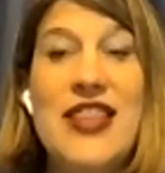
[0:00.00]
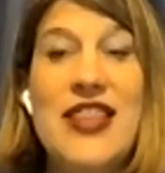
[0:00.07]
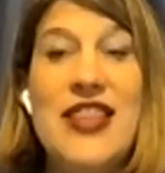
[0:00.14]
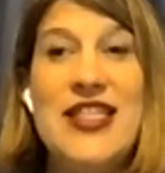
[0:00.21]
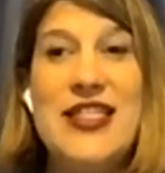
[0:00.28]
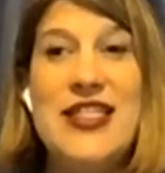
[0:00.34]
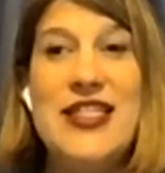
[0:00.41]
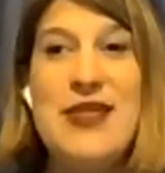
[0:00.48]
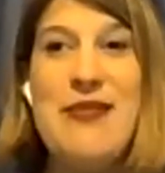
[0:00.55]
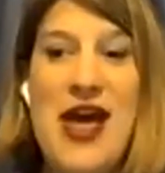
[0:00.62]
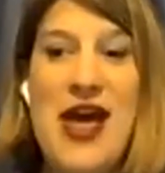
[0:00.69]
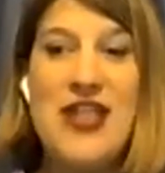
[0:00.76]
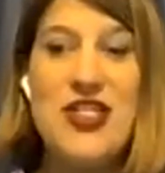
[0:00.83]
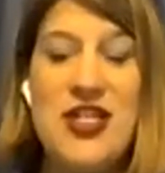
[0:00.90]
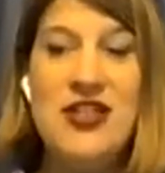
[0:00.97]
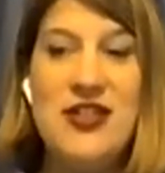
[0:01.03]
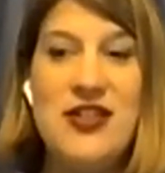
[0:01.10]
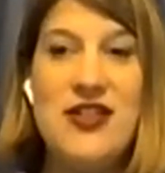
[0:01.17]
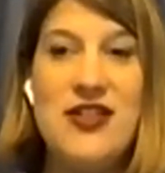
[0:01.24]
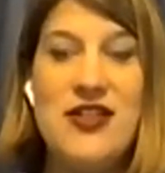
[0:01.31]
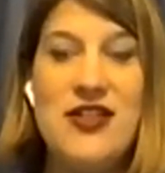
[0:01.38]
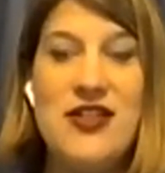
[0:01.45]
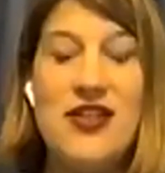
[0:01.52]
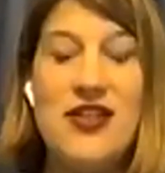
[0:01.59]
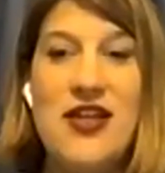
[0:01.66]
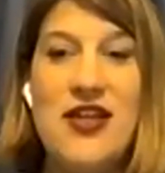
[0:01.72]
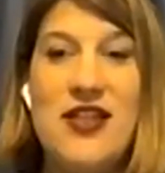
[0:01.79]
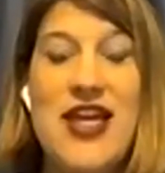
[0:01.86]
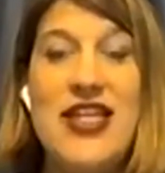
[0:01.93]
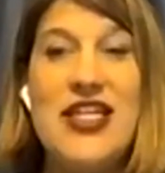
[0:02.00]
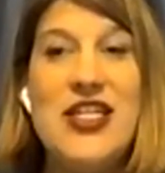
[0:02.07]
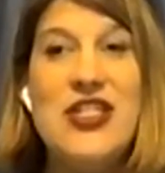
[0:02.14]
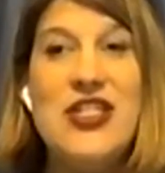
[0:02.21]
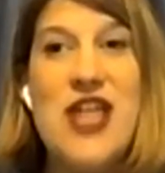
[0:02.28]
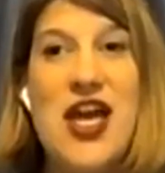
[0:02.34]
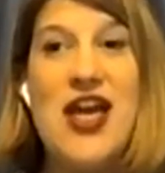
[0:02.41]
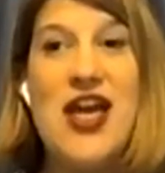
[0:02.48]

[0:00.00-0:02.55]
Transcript: Let's imagine that each